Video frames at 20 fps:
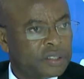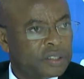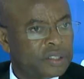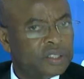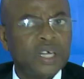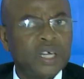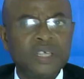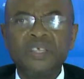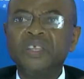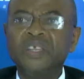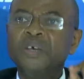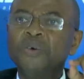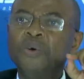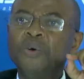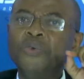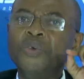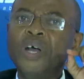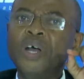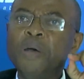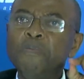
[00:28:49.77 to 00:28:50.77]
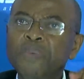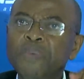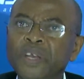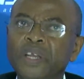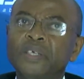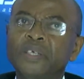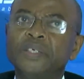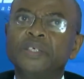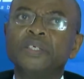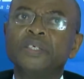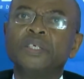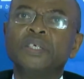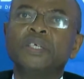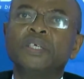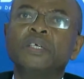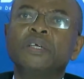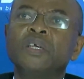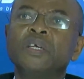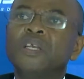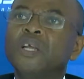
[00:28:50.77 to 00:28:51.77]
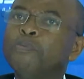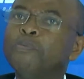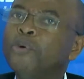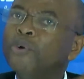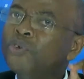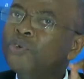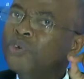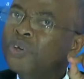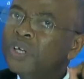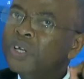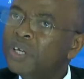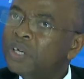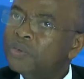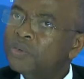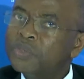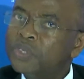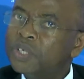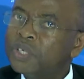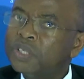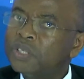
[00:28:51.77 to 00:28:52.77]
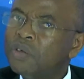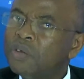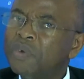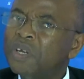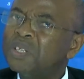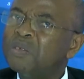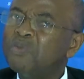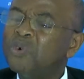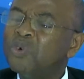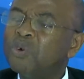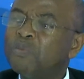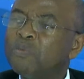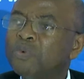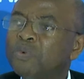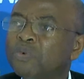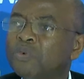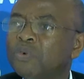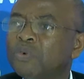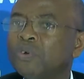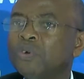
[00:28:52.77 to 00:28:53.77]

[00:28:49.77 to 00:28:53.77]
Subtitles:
That the only happiness, Napoleon Hills, it's a very small book.